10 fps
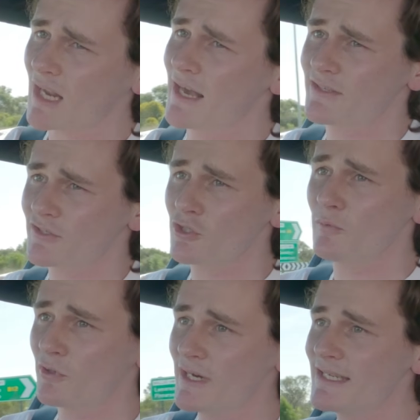And it's
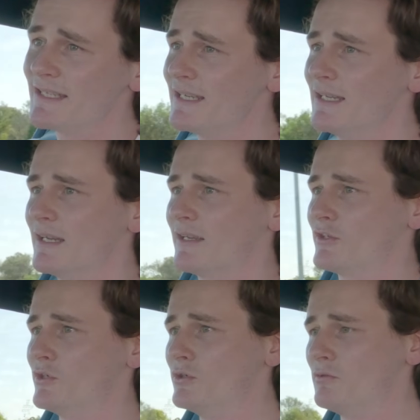super easy
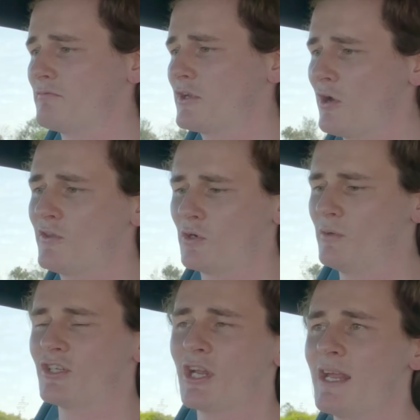to go through
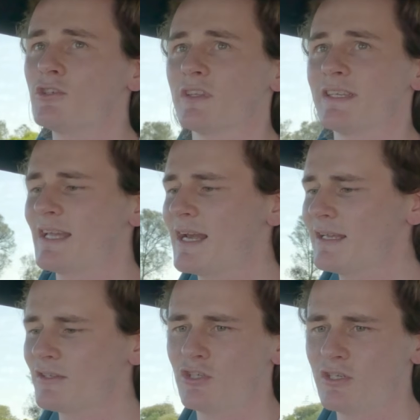and change all the
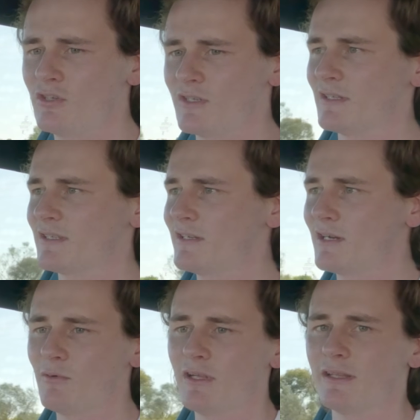settings just using the steering
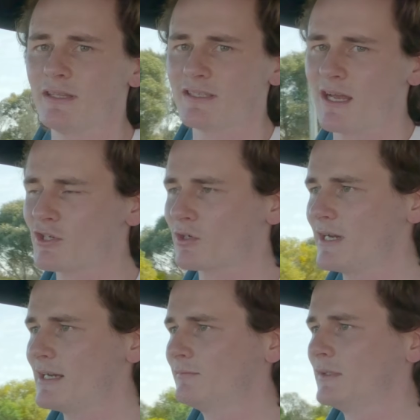wheel and the
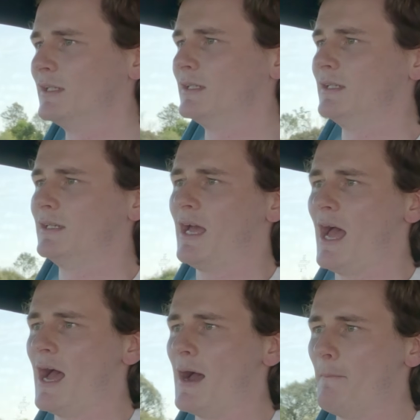touchscreen.
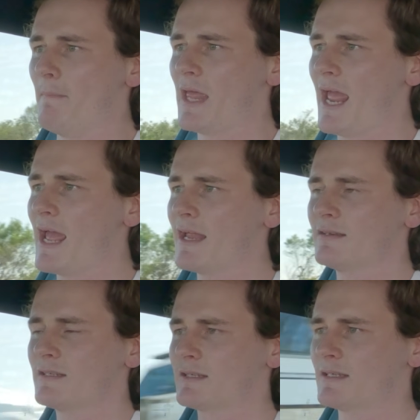
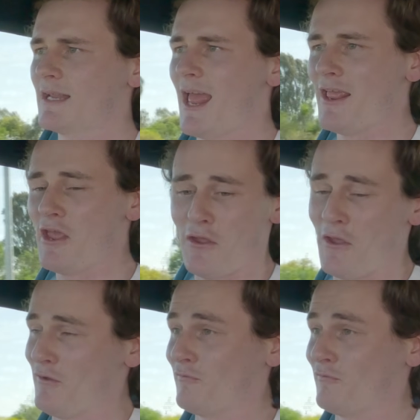And you've